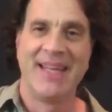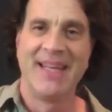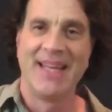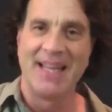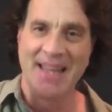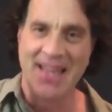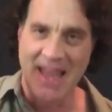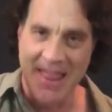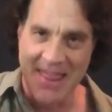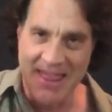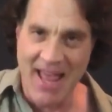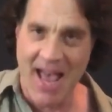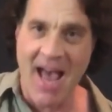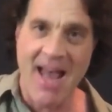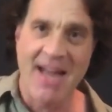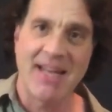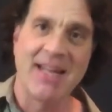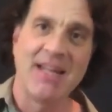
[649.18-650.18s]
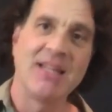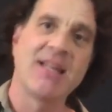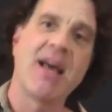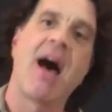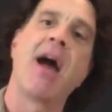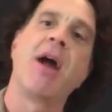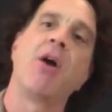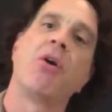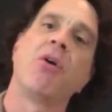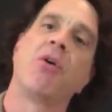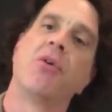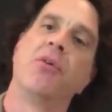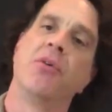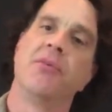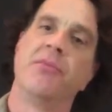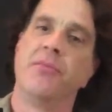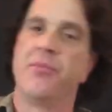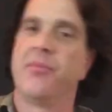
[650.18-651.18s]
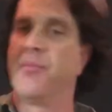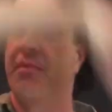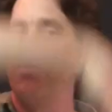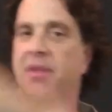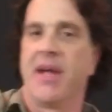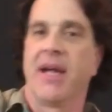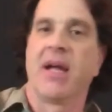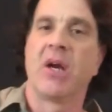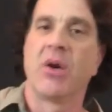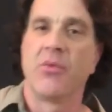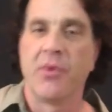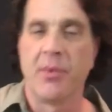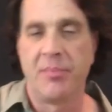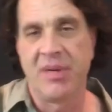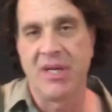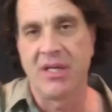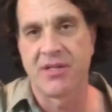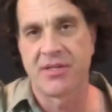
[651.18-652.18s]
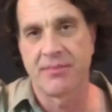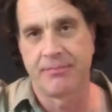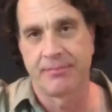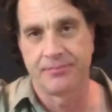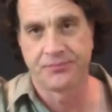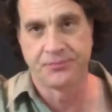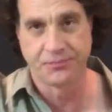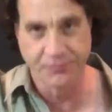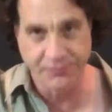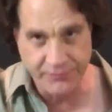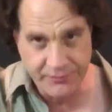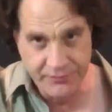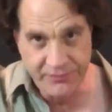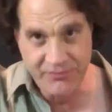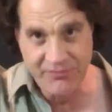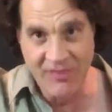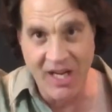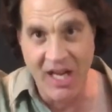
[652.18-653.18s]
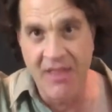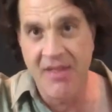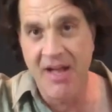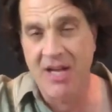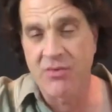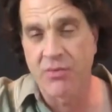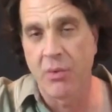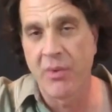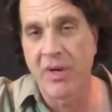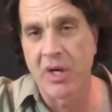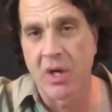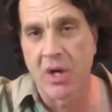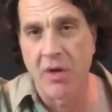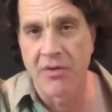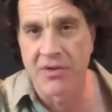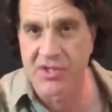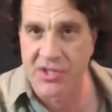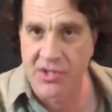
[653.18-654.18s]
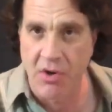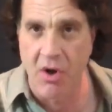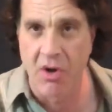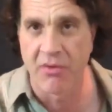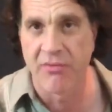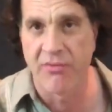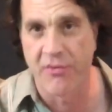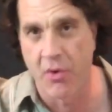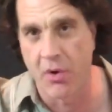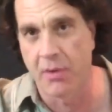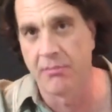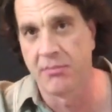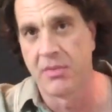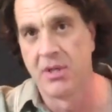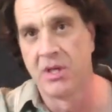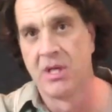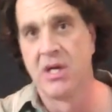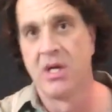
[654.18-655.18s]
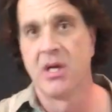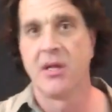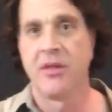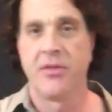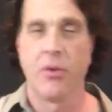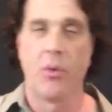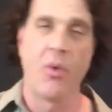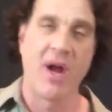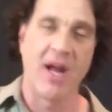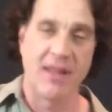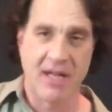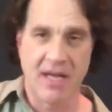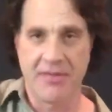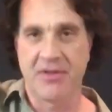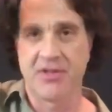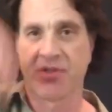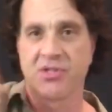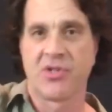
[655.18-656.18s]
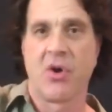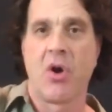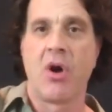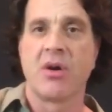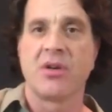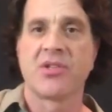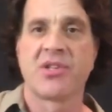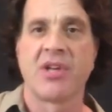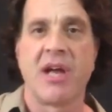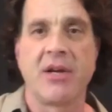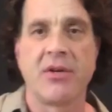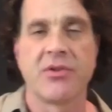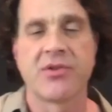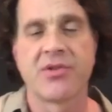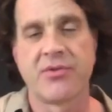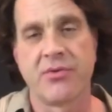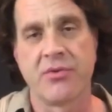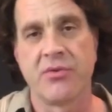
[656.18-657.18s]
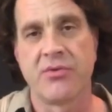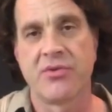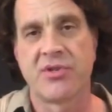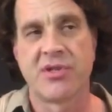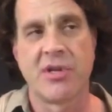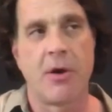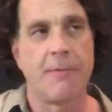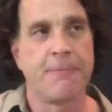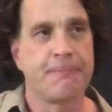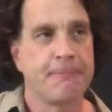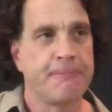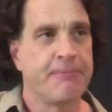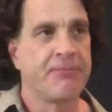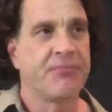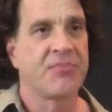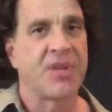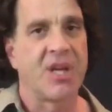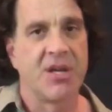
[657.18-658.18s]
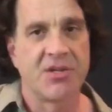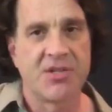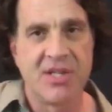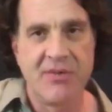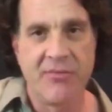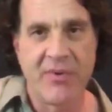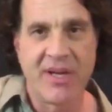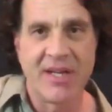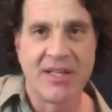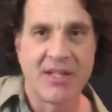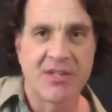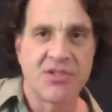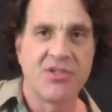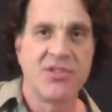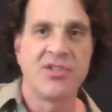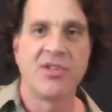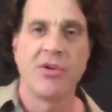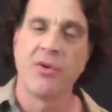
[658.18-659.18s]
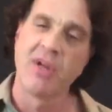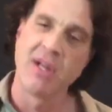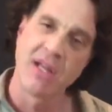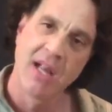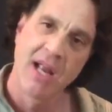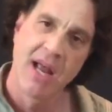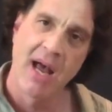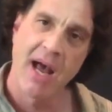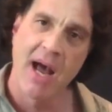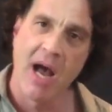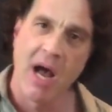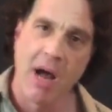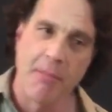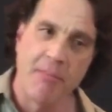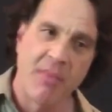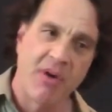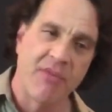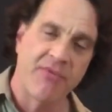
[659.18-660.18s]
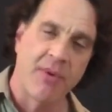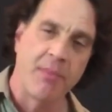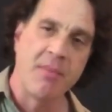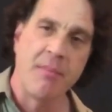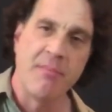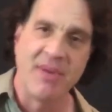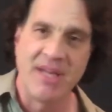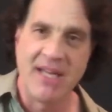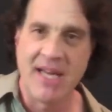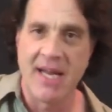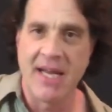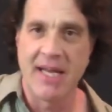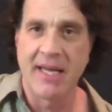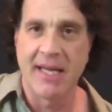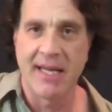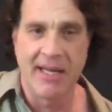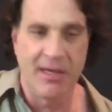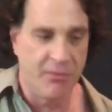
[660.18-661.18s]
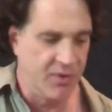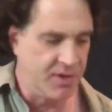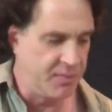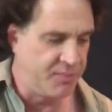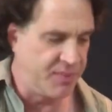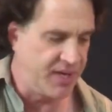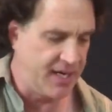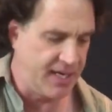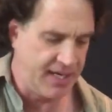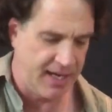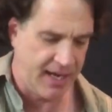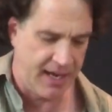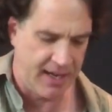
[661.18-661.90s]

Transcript: Then that entire thing repeats. And that's what we call the song form, the way that the song cycles through. So let's see if we can listen to it. From the beginning, it would be...